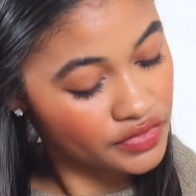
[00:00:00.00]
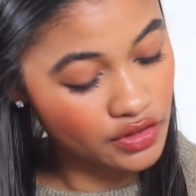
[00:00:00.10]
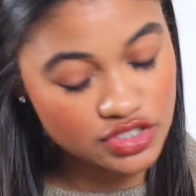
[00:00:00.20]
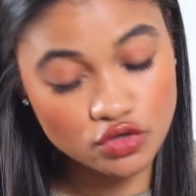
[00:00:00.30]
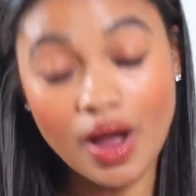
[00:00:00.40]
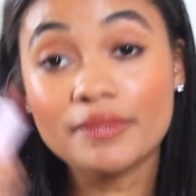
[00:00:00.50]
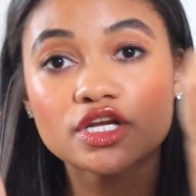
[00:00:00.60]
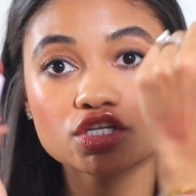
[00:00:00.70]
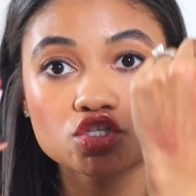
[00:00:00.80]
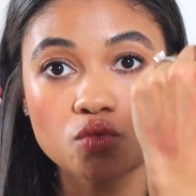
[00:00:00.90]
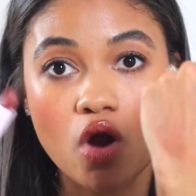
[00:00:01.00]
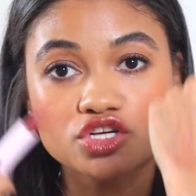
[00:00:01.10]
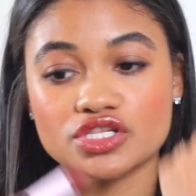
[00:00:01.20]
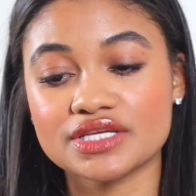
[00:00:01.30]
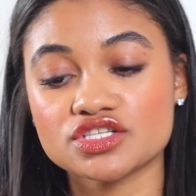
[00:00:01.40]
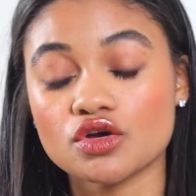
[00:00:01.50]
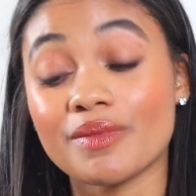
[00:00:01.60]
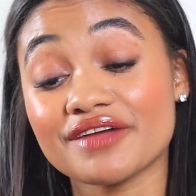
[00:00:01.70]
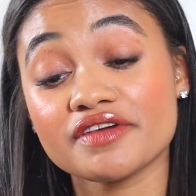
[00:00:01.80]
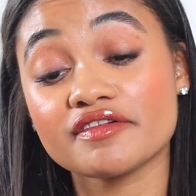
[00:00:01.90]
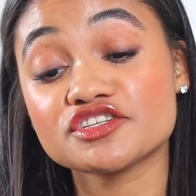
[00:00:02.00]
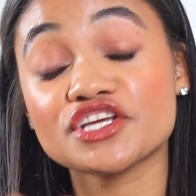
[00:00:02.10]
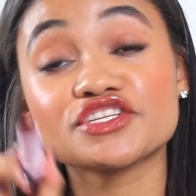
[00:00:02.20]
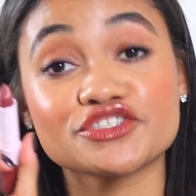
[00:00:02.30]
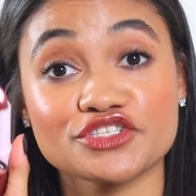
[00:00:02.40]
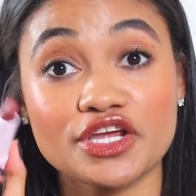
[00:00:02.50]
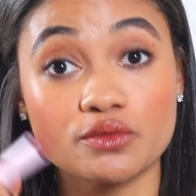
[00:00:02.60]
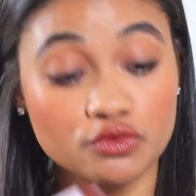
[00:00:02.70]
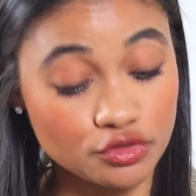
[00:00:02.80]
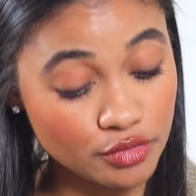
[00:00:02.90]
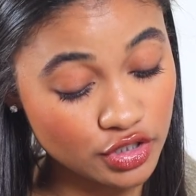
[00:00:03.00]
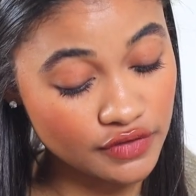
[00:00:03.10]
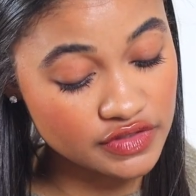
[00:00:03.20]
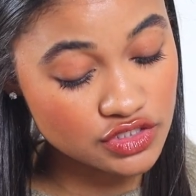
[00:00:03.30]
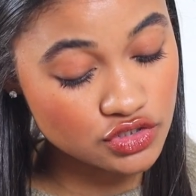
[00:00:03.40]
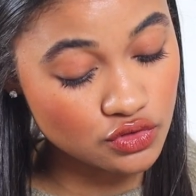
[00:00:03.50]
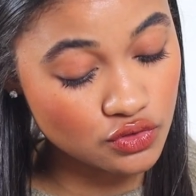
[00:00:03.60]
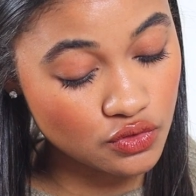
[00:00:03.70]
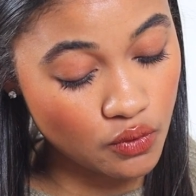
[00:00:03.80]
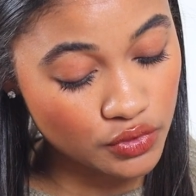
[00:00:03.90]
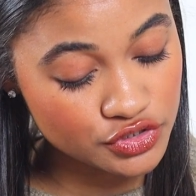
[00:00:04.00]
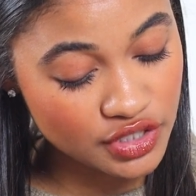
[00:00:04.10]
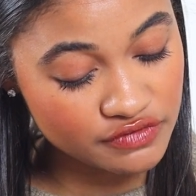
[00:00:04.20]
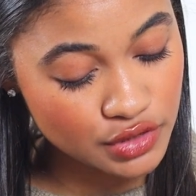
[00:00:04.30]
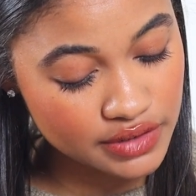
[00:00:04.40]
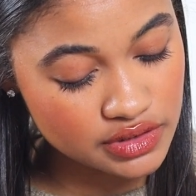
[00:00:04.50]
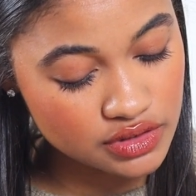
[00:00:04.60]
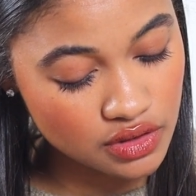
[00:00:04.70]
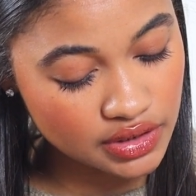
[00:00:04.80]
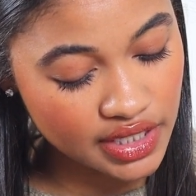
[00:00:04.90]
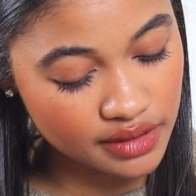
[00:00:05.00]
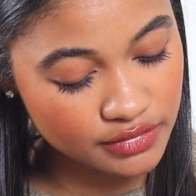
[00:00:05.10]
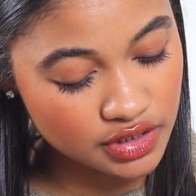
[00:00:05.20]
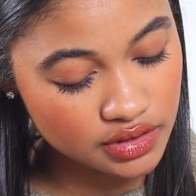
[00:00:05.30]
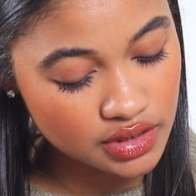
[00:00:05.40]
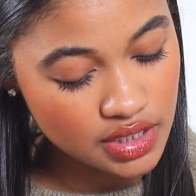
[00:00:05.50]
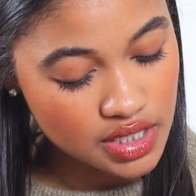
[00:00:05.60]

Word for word: Okay, so I'm going to swatch these. So my favorite shade is shade Rumor, and this is gorge. I've tried this on camera.